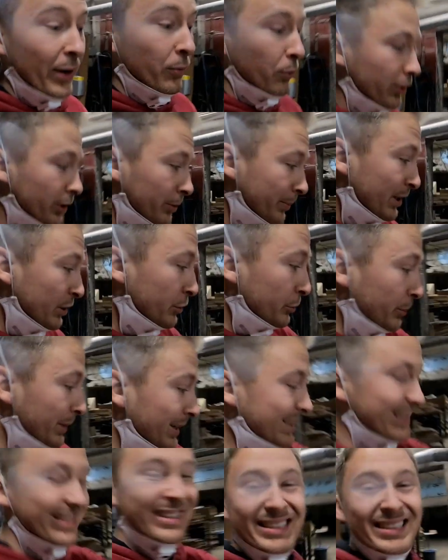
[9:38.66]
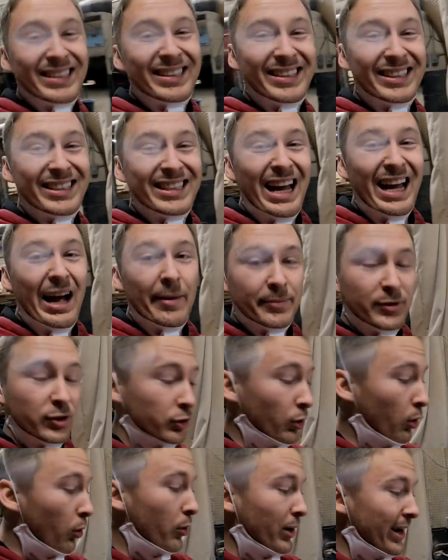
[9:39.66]
we're gonna be doing this in steps
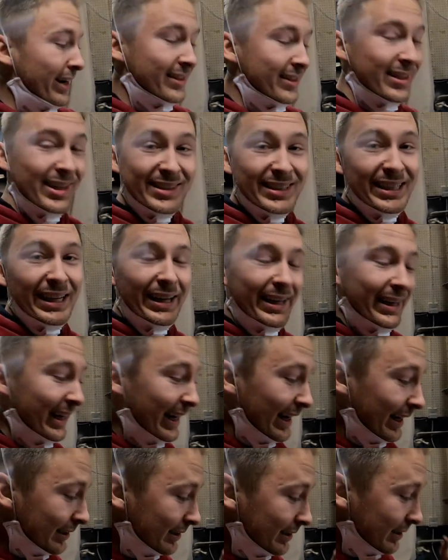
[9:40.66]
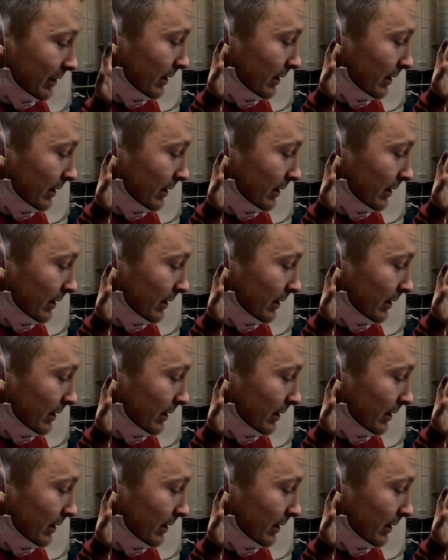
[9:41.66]
so it doesn't get kinked.